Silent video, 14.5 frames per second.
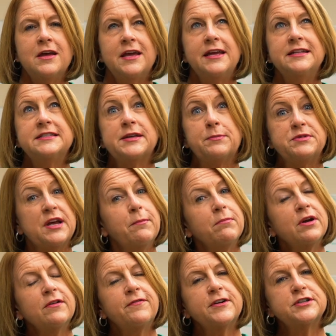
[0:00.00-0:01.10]
in
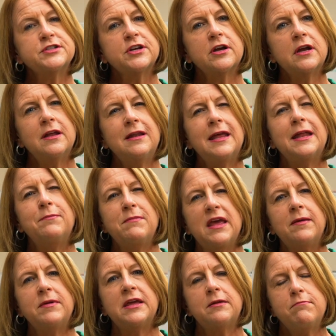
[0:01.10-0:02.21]
September for certain, and
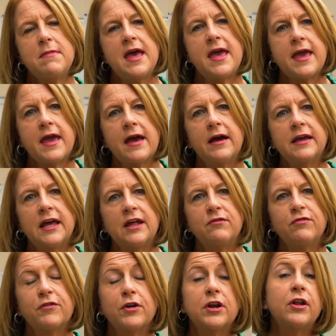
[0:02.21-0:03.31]
maybe in May again
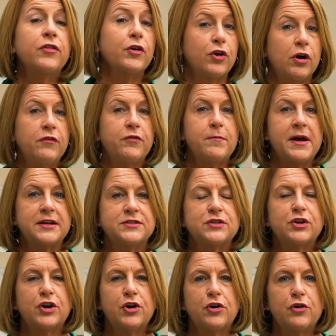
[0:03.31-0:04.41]
for another Gulf of
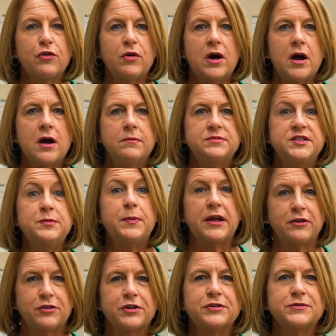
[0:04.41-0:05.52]
Mexico deep
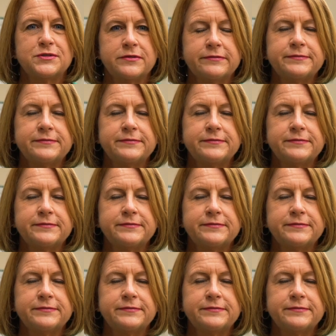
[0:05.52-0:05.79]
end cruise.